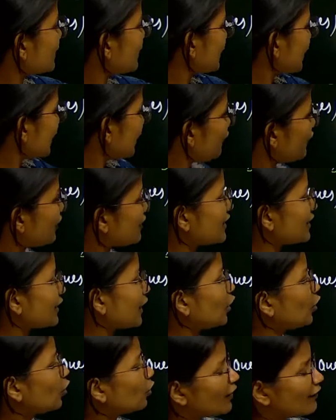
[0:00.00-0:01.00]
is still
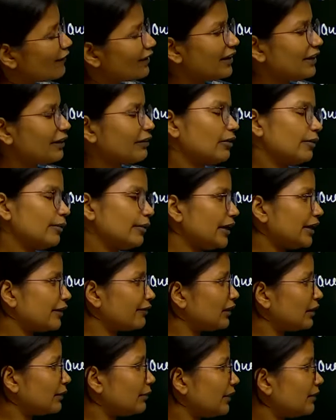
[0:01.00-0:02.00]
facing the low level
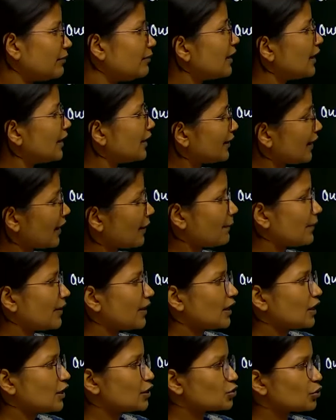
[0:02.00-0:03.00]
equilibrium trap.
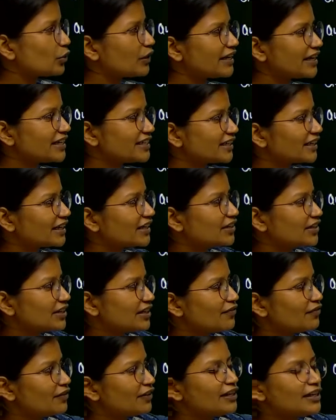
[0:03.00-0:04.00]
So India is a
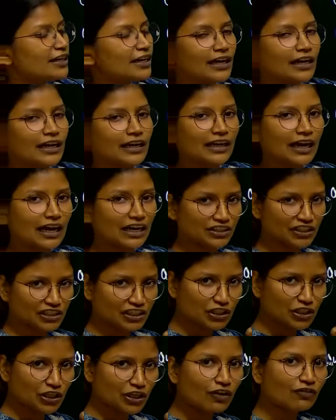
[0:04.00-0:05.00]
country with
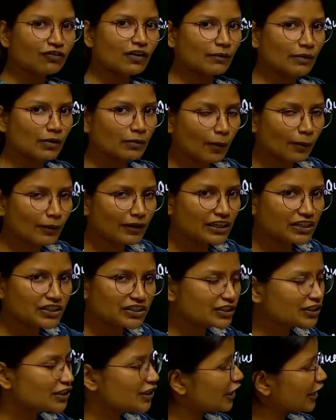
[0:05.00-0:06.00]
largest farmer
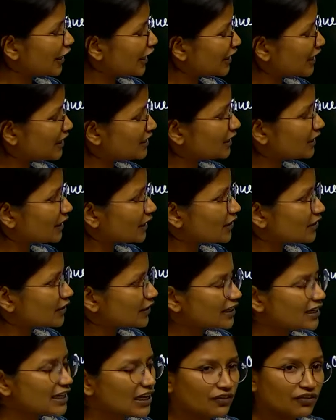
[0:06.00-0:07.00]
population. India is a
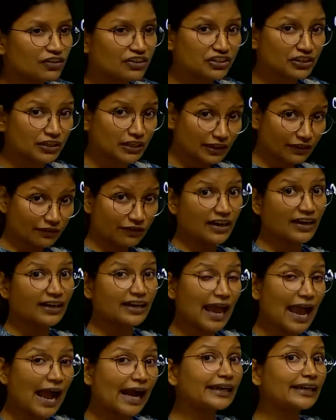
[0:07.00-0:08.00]
country
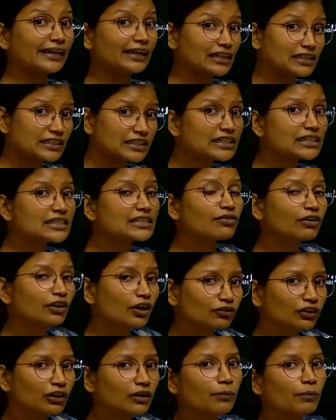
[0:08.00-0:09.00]
where agriculture is
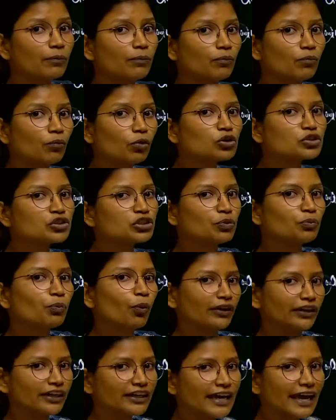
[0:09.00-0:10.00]
one of the most
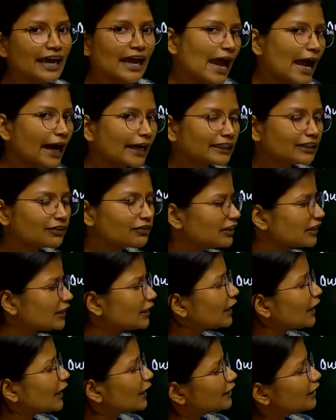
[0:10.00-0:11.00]
important
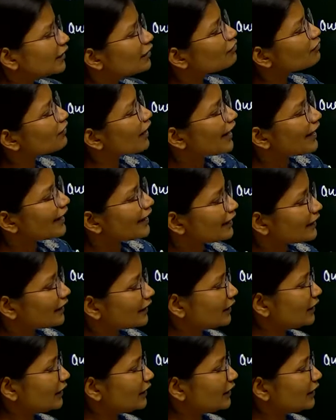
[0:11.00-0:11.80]
activity. Then why